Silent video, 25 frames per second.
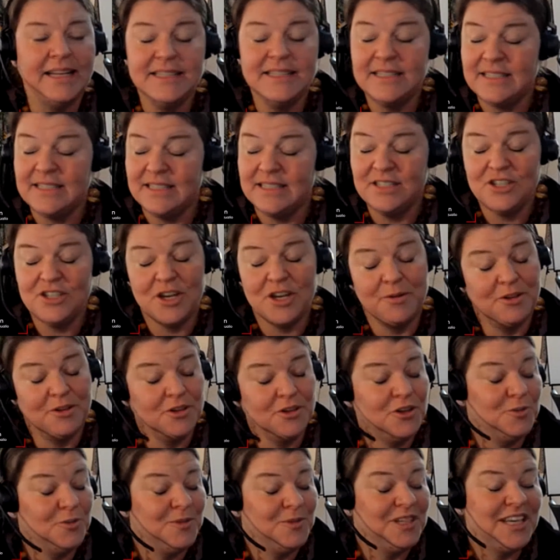I did
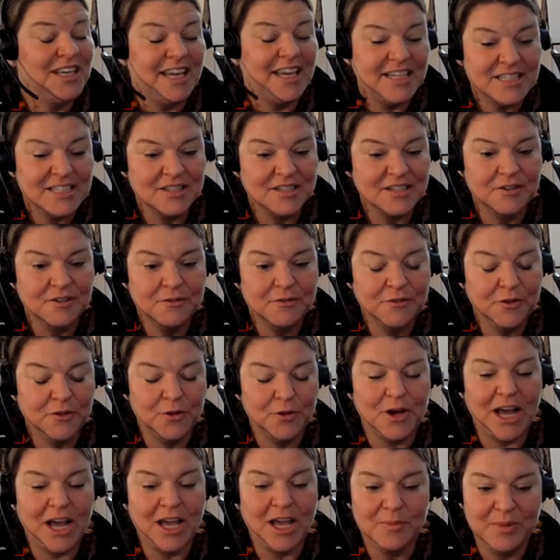internal communication
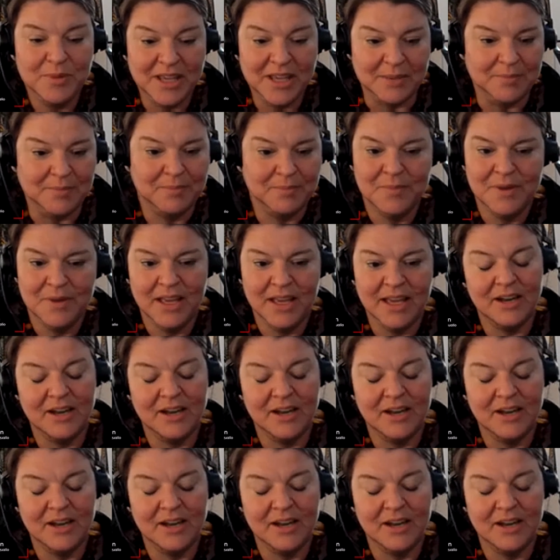for IBM.